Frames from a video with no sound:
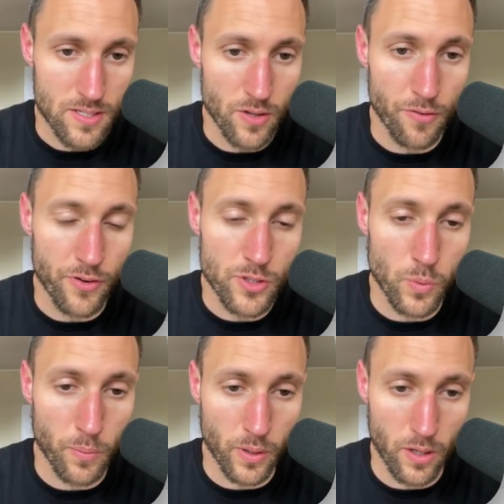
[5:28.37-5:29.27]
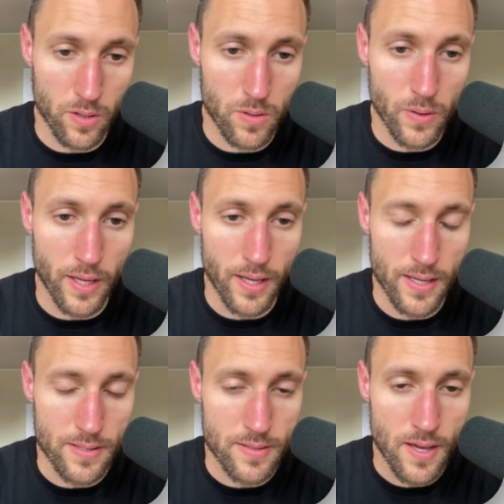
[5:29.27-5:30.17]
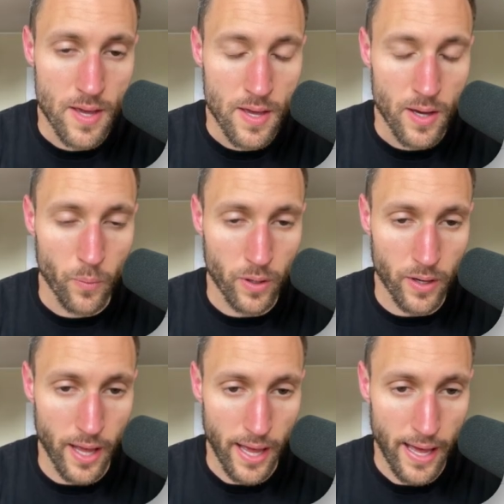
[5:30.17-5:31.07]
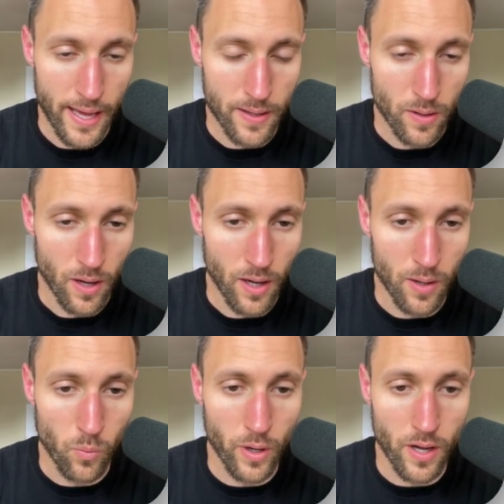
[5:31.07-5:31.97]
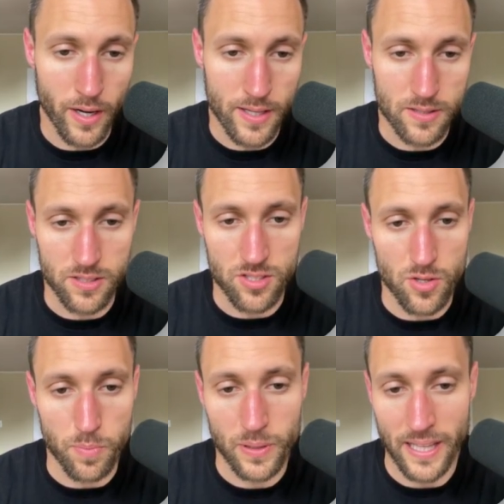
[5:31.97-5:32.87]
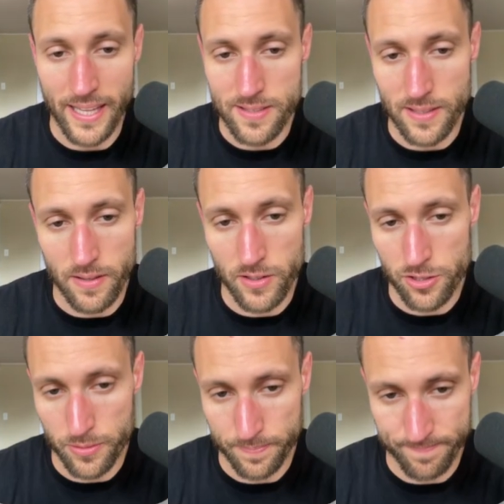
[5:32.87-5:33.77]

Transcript: So the first one we're going to do is we're going to add one audience. Let's do plants lovers.